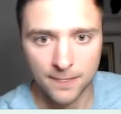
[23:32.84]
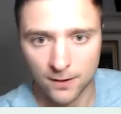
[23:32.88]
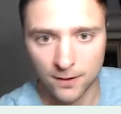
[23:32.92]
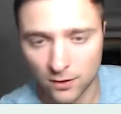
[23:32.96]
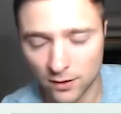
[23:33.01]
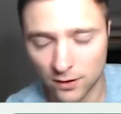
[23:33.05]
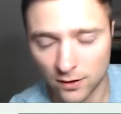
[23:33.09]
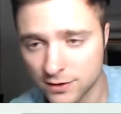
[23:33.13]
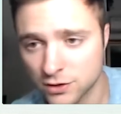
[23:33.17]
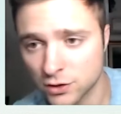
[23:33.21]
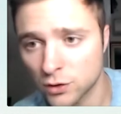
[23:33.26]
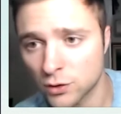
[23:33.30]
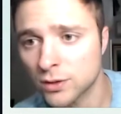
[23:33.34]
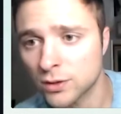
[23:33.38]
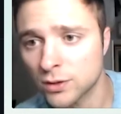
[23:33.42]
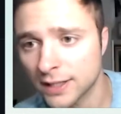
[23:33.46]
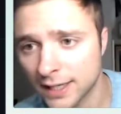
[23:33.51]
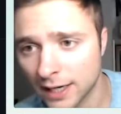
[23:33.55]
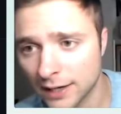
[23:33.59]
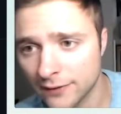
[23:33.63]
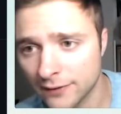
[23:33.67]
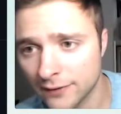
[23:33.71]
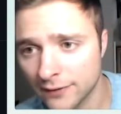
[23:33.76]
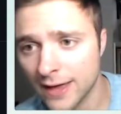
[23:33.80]
All right, so go
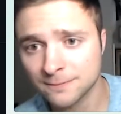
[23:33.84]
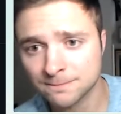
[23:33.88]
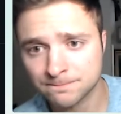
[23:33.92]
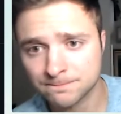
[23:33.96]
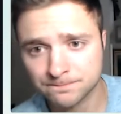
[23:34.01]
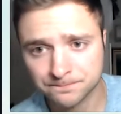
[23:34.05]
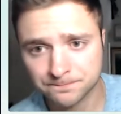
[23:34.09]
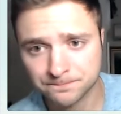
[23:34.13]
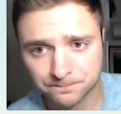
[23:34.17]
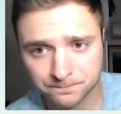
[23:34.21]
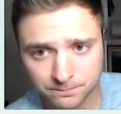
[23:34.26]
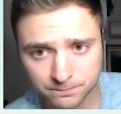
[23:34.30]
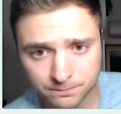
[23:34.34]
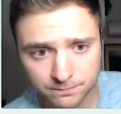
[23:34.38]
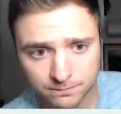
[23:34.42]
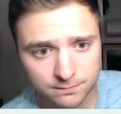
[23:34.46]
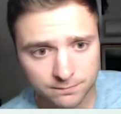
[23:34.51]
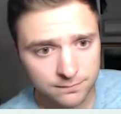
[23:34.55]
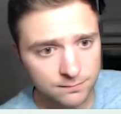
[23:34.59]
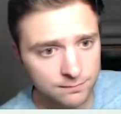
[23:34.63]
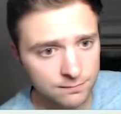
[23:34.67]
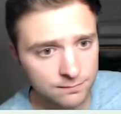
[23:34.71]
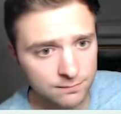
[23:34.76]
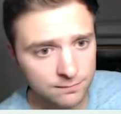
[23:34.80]
click on that.
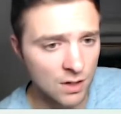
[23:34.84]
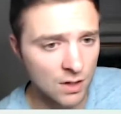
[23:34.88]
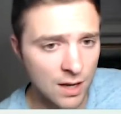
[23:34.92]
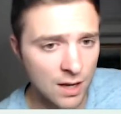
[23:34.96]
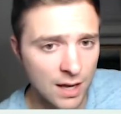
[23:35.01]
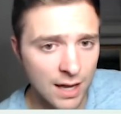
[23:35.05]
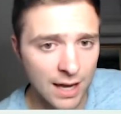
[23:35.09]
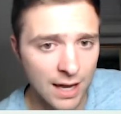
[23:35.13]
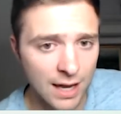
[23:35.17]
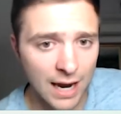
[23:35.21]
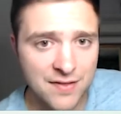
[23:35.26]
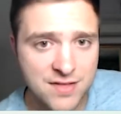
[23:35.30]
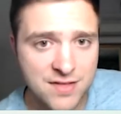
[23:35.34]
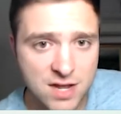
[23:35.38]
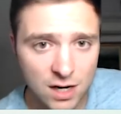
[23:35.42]
And